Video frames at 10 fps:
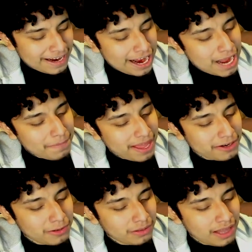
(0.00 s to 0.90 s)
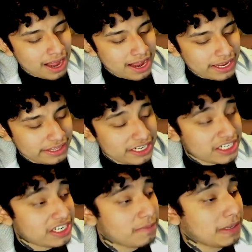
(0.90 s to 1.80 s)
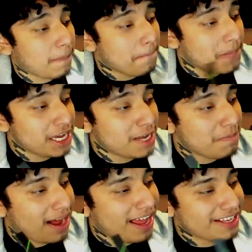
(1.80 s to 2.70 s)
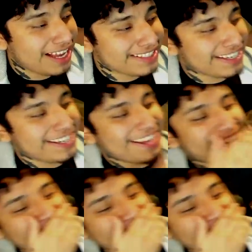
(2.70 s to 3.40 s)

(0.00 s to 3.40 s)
I'm not gonna lie, this should be beating my. Y'all saying L? Oh,